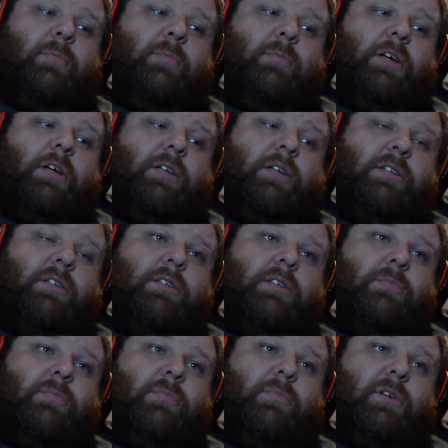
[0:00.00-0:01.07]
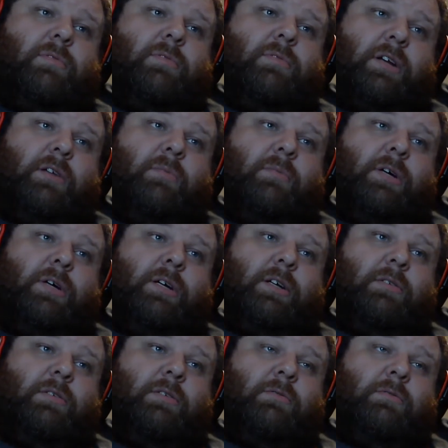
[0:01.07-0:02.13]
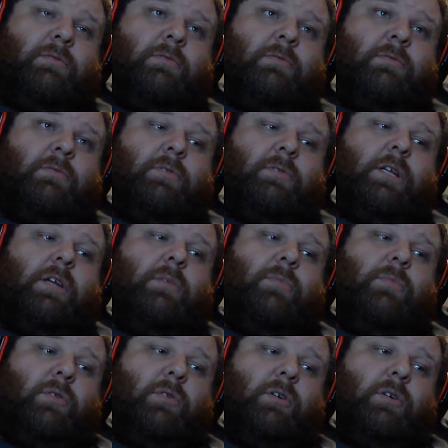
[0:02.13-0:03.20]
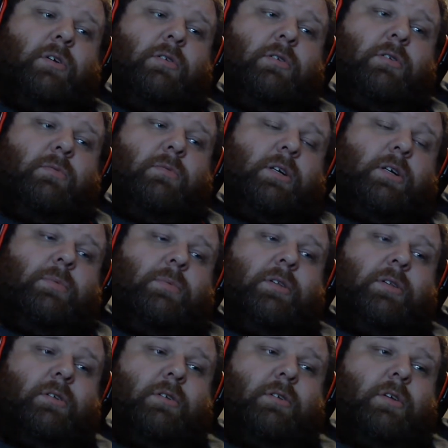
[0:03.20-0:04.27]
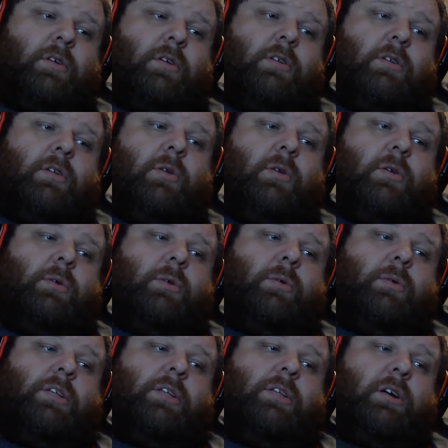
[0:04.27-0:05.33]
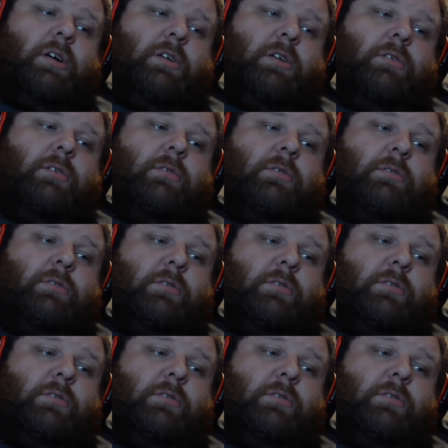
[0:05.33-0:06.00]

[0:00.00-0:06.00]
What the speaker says: because a friend of mine that I'm no longer really talk to,